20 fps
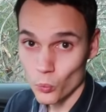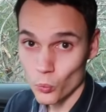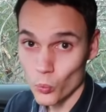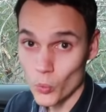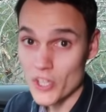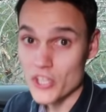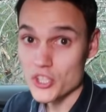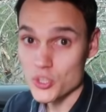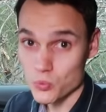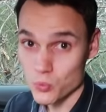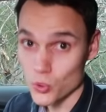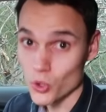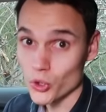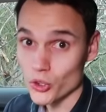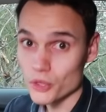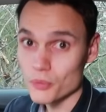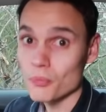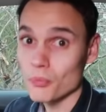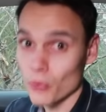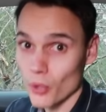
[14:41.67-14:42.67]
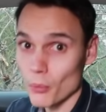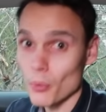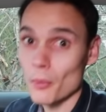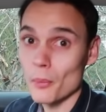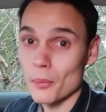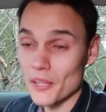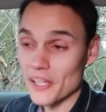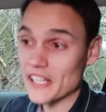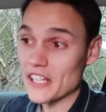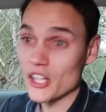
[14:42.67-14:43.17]
which would
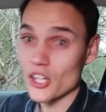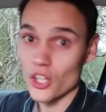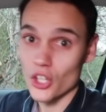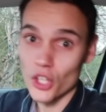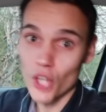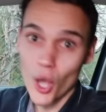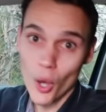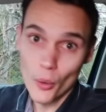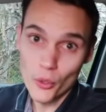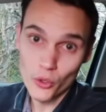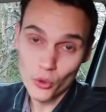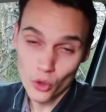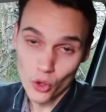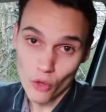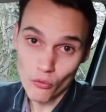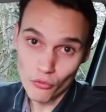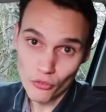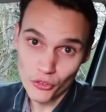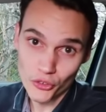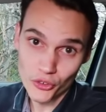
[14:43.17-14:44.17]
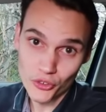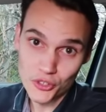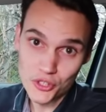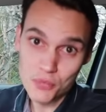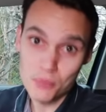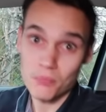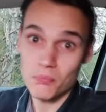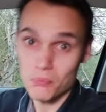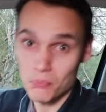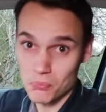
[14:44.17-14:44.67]
probably lower your
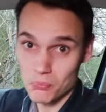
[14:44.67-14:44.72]
confidence